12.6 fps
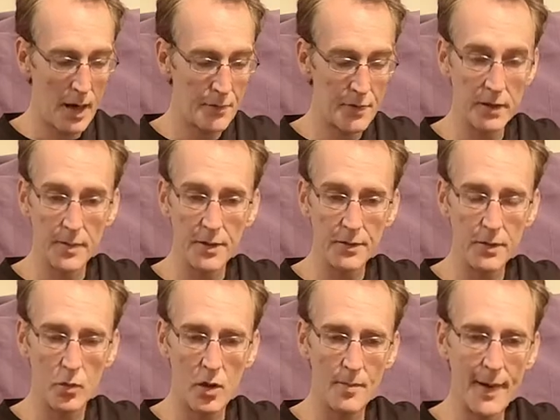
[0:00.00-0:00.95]
I'd recommend
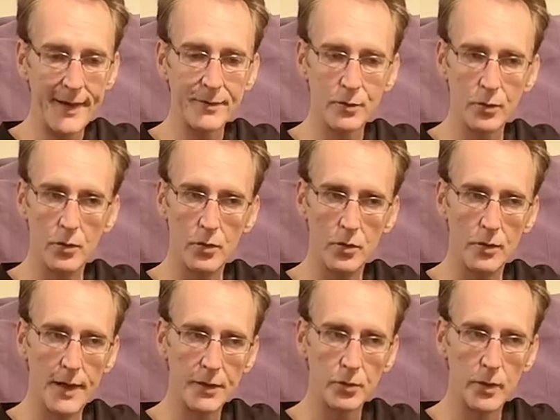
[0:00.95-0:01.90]
it. What I might
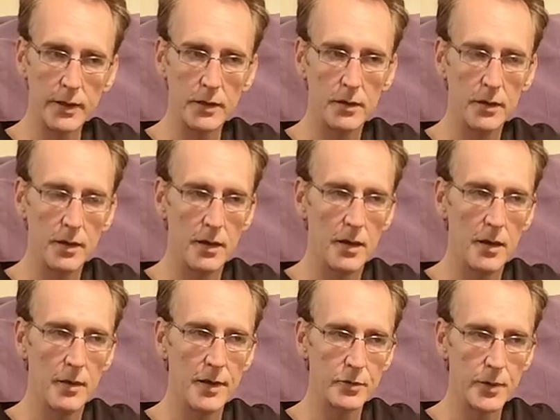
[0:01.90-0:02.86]
do next
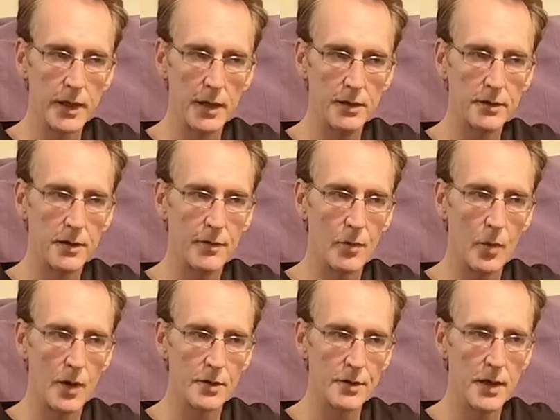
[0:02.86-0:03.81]
weekend, if the
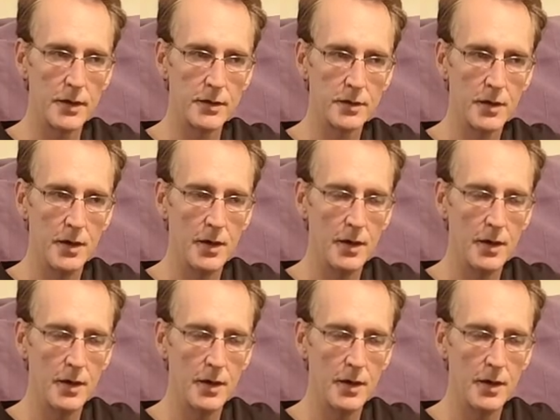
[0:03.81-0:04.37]
weather's nice,